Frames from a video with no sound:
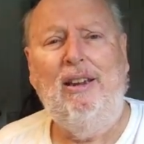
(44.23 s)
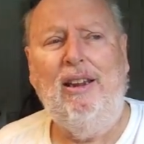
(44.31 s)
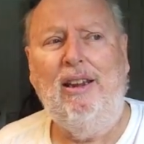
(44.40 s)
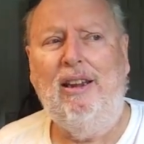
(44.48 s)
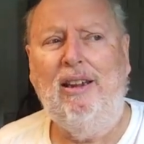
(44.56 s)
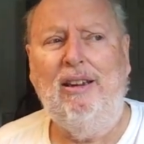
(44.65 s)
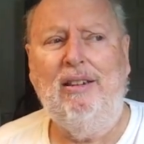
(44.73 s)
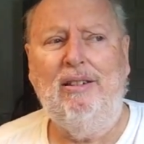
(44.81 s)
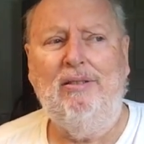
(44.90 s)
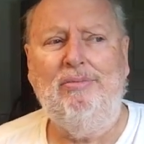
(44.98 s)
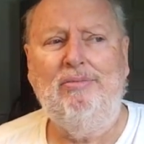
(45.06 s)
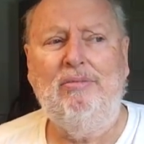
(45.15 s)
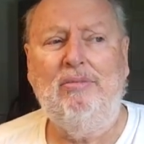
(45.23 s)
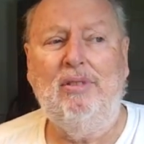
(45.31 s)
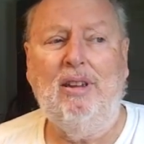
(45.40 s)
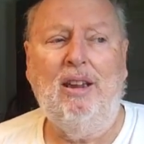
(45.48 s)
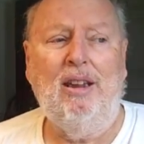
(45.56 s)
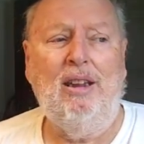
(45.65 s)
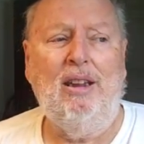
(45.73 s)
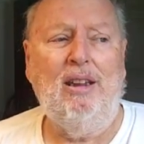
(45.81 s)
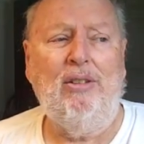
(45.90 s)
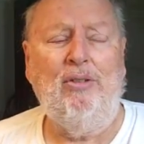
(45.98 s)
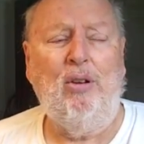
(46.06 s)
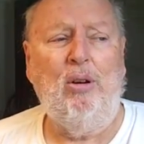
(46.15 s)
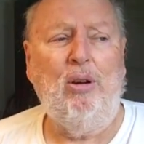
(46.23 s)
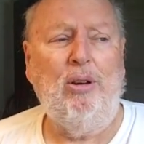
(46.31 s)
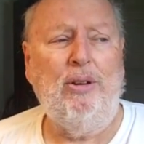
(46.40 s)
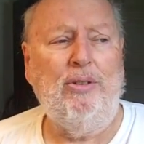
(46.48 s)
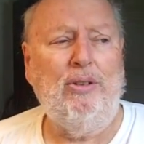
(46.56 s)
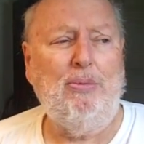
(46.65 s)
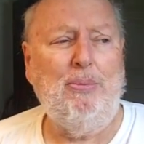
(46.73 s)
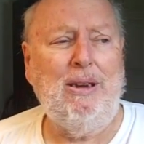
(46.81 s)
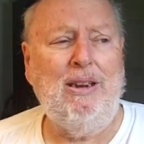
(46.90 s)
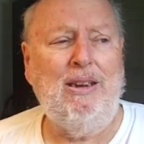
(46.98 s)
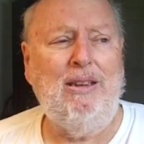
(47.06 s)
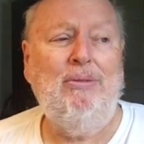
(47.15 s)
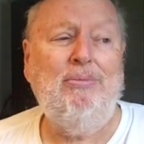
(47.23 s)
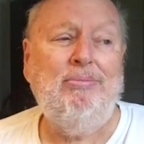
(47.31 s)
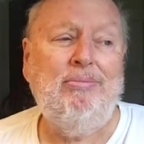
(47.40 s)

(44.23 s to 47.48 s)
And as far as speed,